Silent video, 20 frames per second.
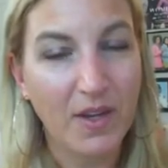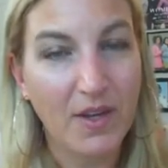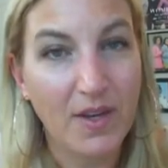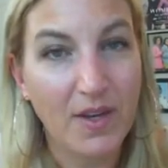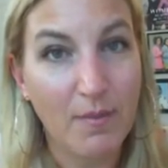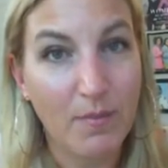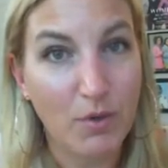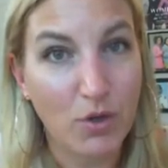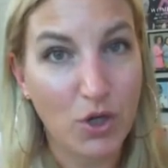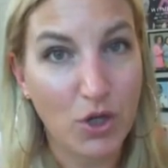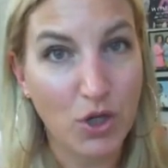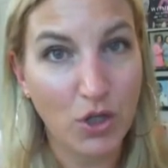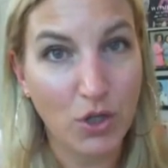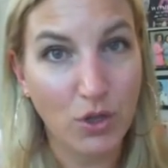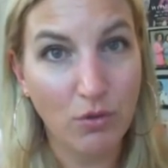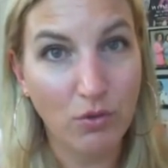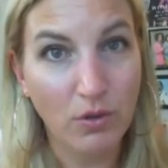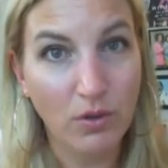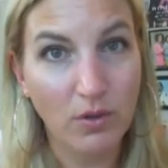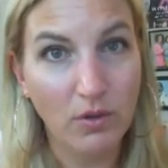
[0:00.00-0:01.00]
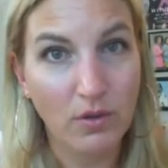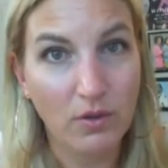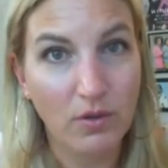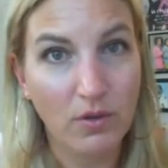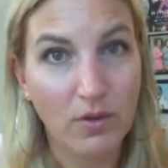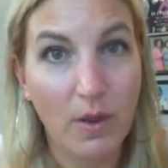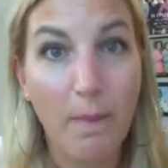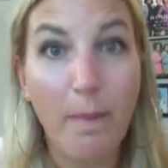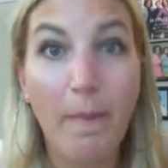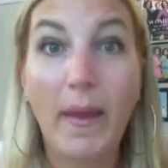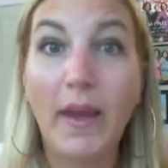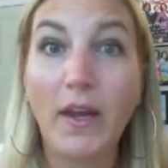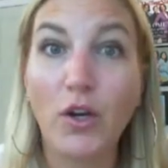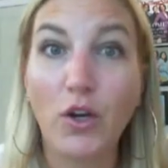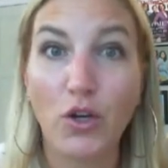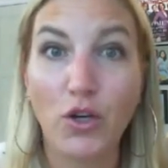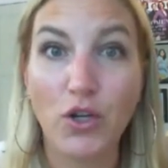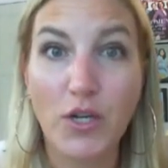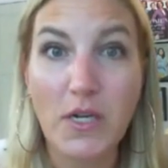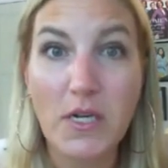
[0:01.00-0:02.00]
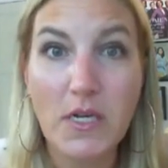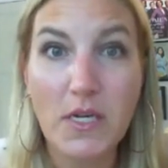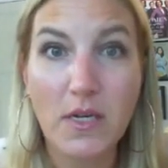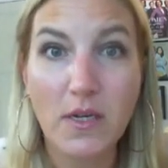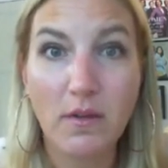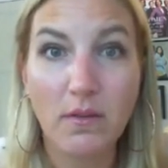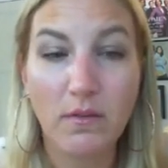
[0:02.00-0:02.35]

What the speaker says: Number 2, make it urgent.